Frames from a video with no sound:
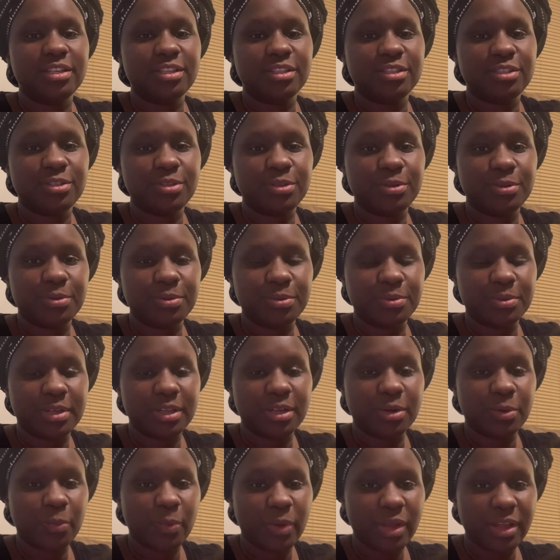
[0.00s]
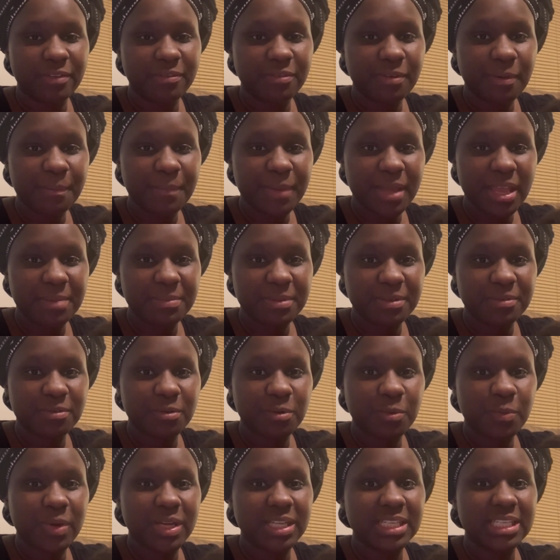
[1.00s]
to get away from baby for
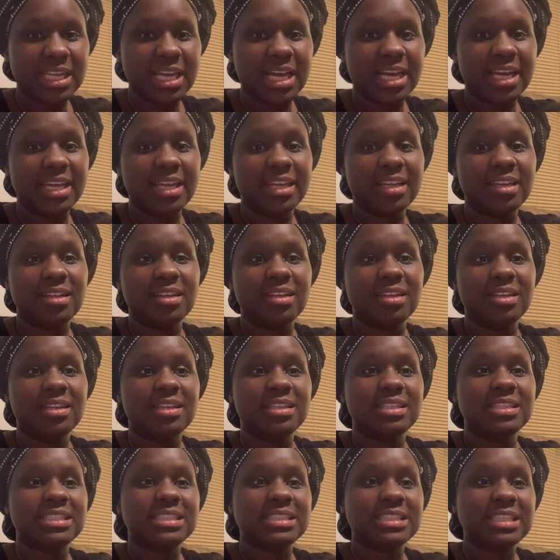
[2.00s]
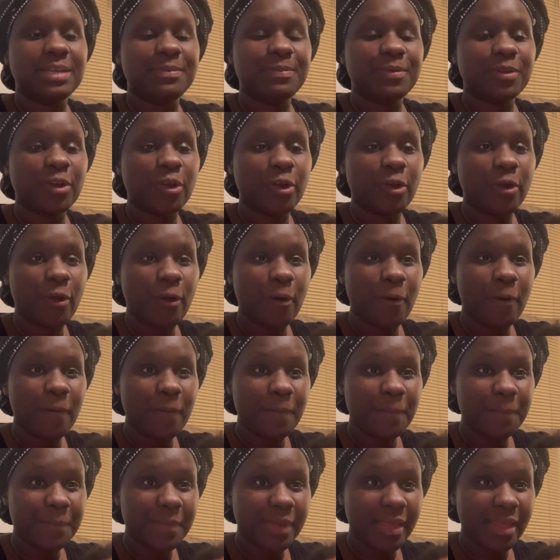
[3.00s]
one night, sleep in her
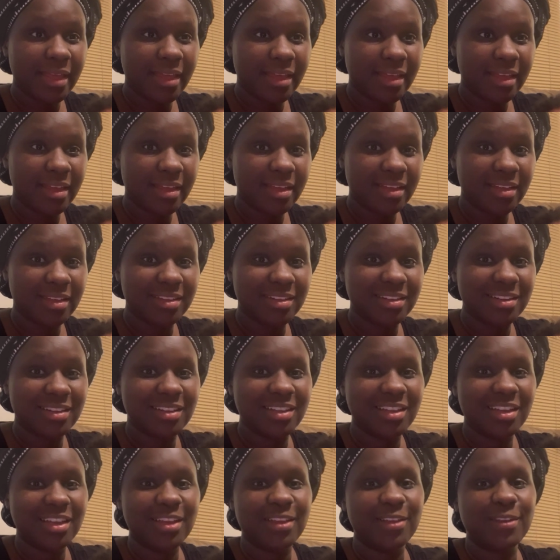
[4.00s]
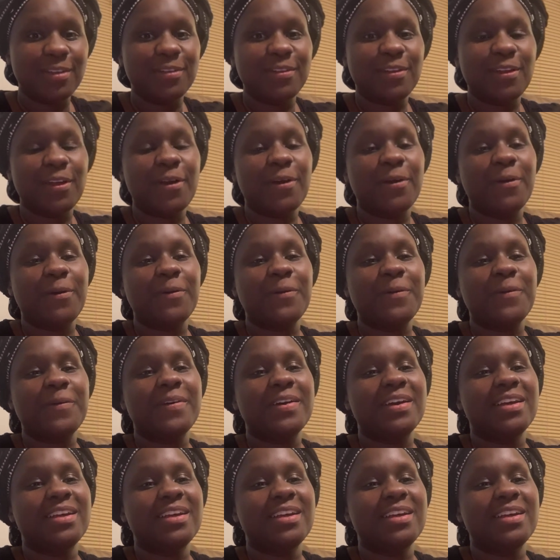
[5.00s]
own bed, you know,